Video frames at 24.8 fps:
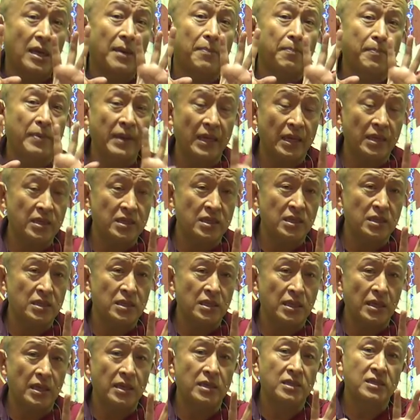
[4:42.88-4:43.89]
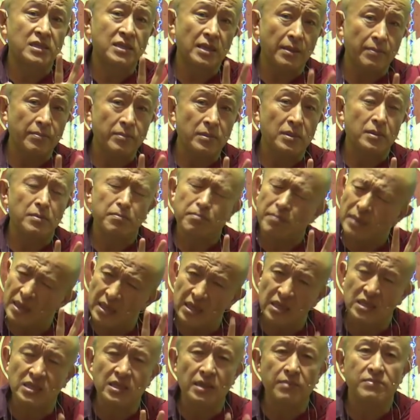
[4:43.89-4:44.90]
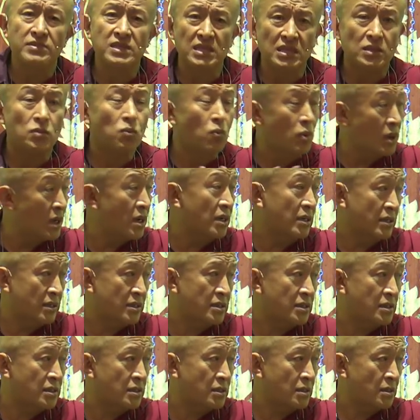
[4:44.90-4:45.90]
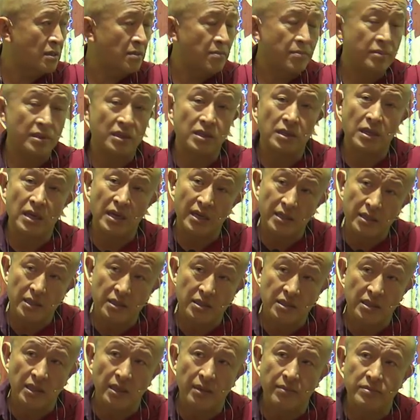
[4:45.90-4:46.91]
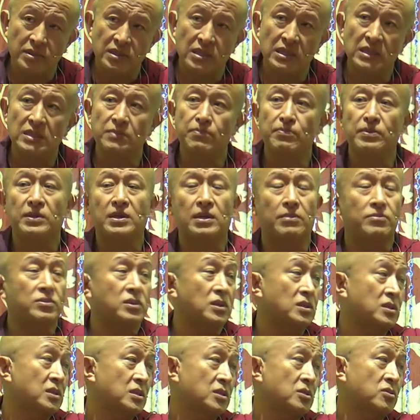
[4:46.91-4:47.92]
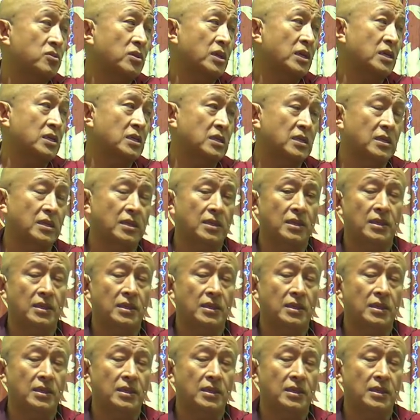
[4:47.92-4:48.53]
are painted, and some many times it works.But other times it becomes a distraction.